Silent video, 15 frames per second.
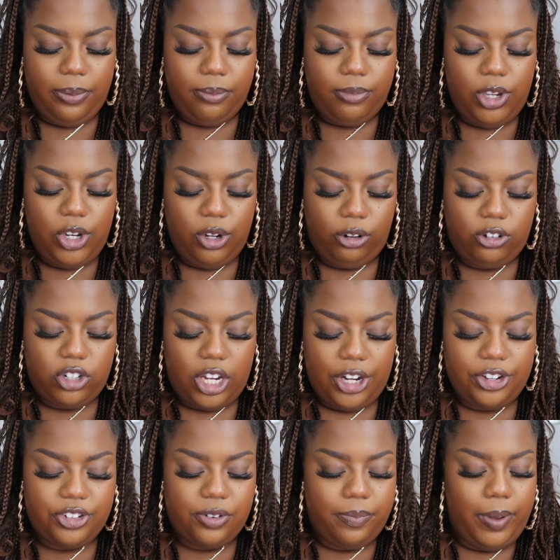you know,
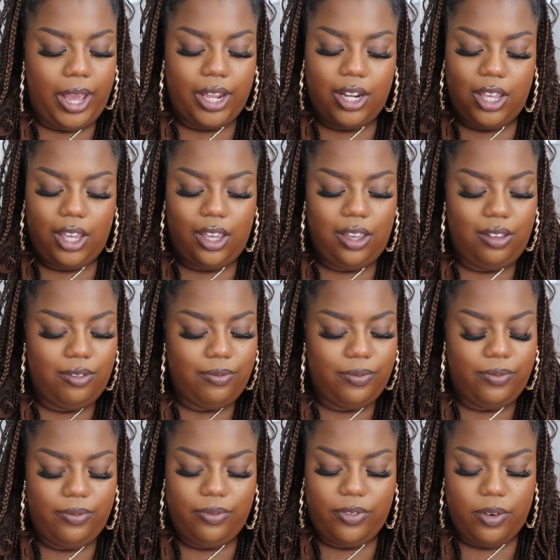change your body
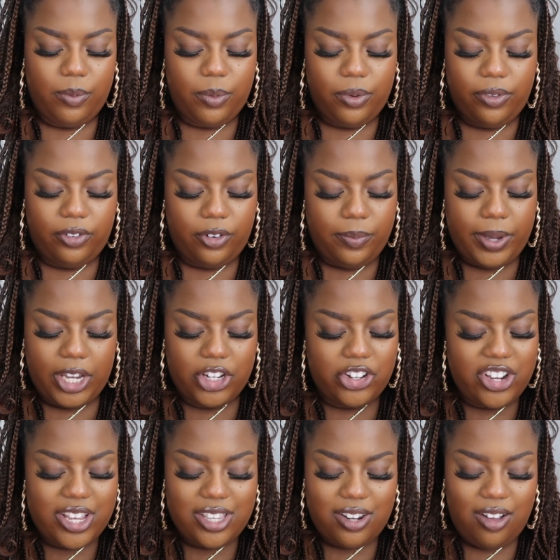
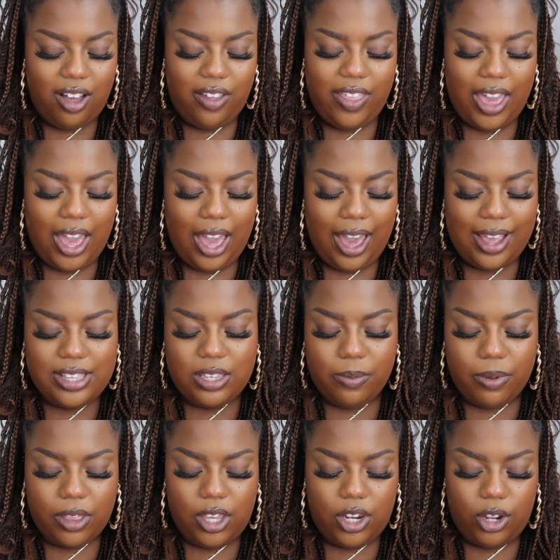formation and all that. I
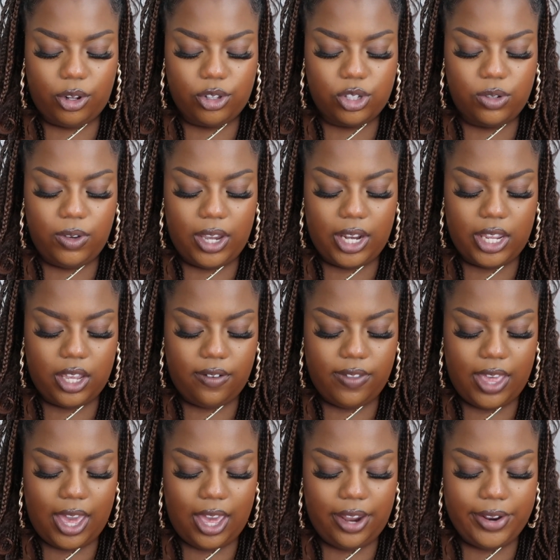typically don't do any of
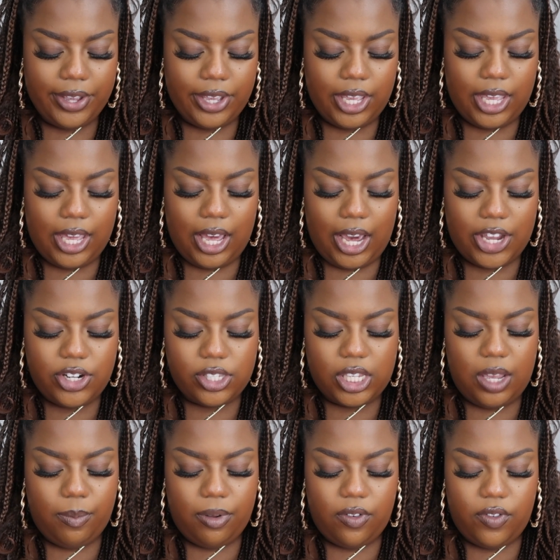that. I just
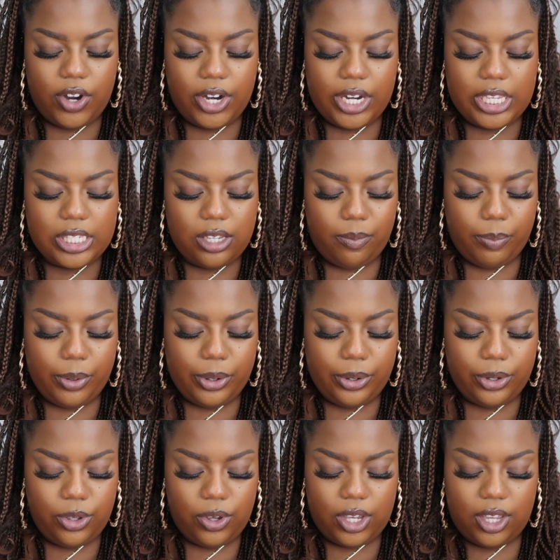keep it very
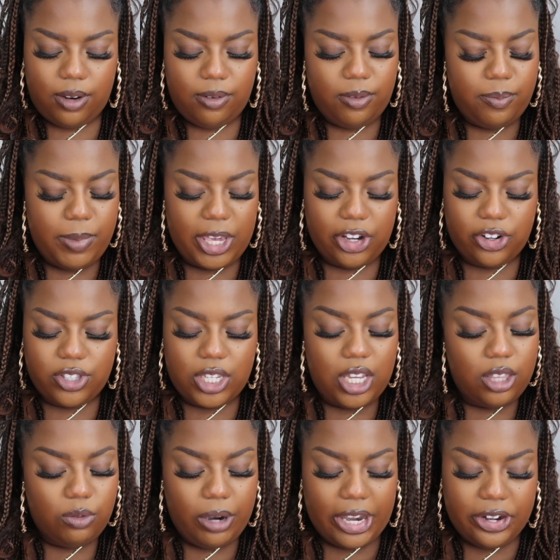simple. You can make your
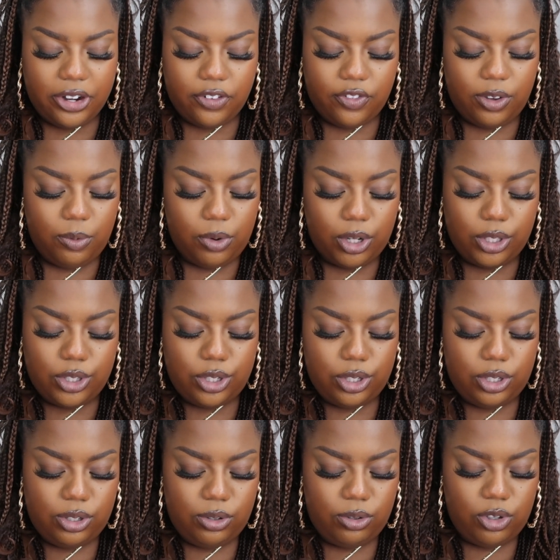teeth whiter if you want
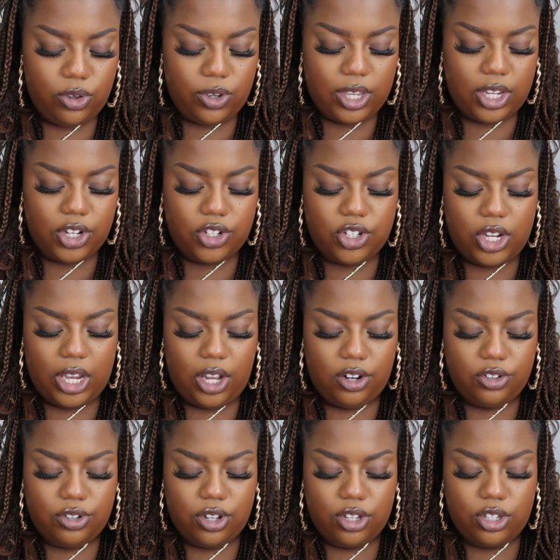to. You can
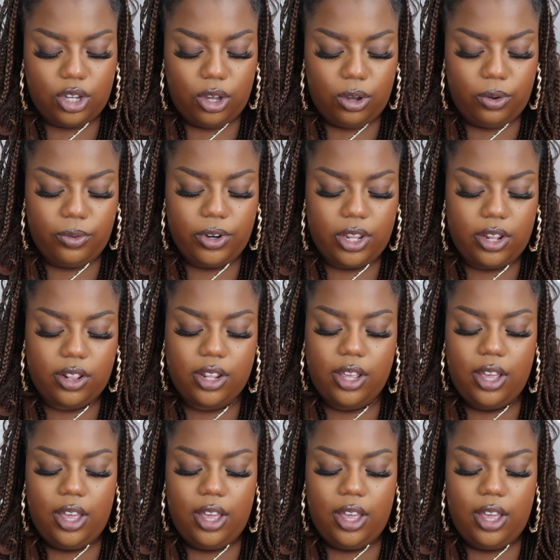change the tone and